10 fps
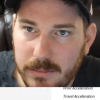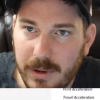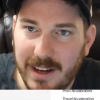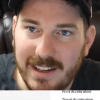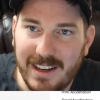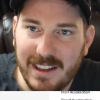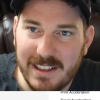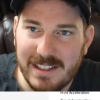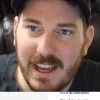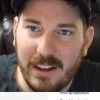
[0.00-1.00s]
But I did get
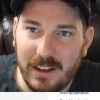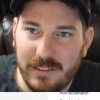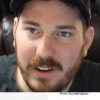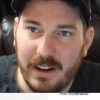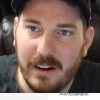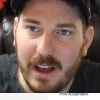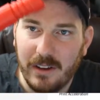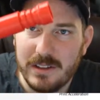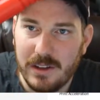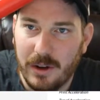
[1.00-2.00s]
the scaling figured
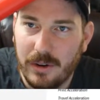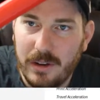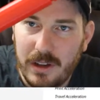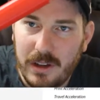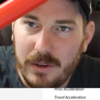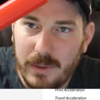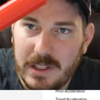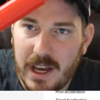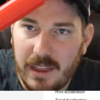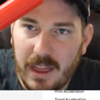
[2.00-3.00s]
out, so we
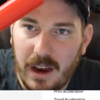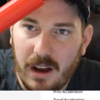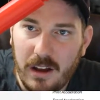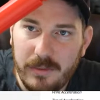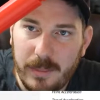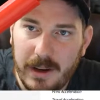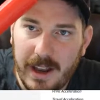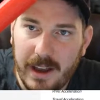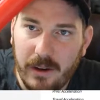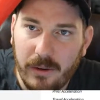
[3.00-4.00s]
checked that off. But
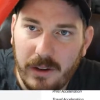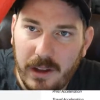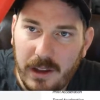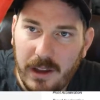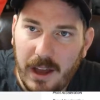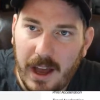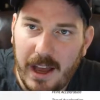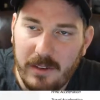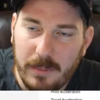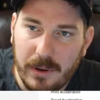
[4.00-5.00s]
now I
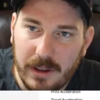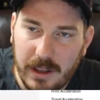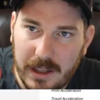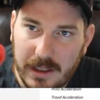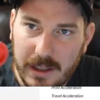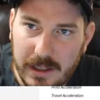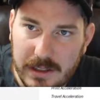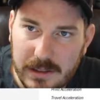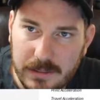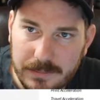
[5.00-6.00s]
have a print like
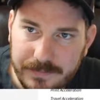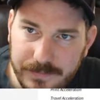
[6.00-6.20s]
this.